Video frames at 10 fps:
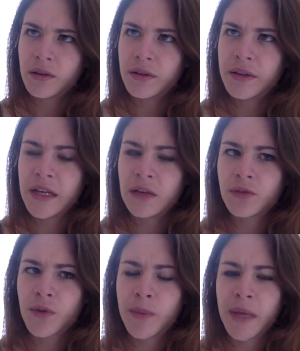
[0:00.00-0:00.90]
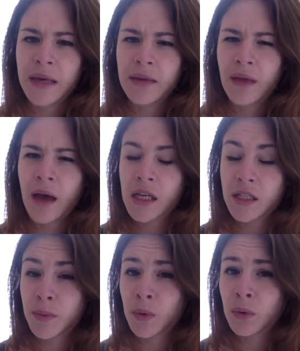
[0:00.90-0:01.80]
need for being in the
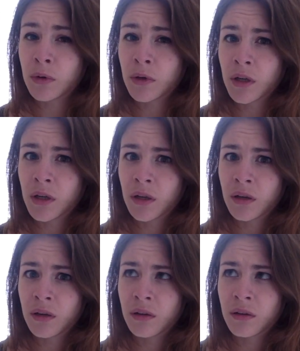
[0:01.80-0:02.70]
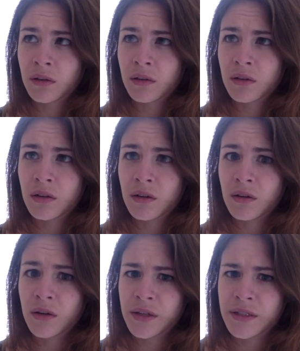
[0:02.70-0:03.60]
hospital
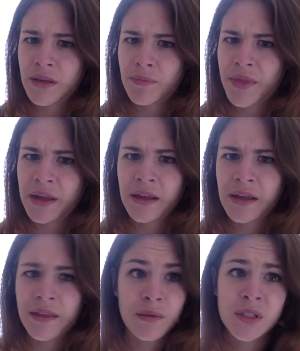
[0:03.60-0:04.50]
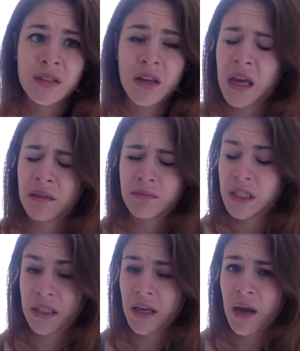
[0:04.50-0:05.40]
or something like it
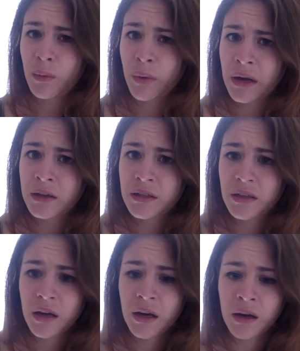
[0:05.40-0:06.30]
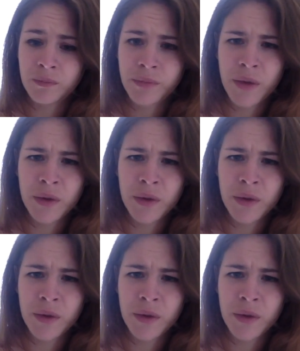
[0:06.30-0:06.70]
got weird. I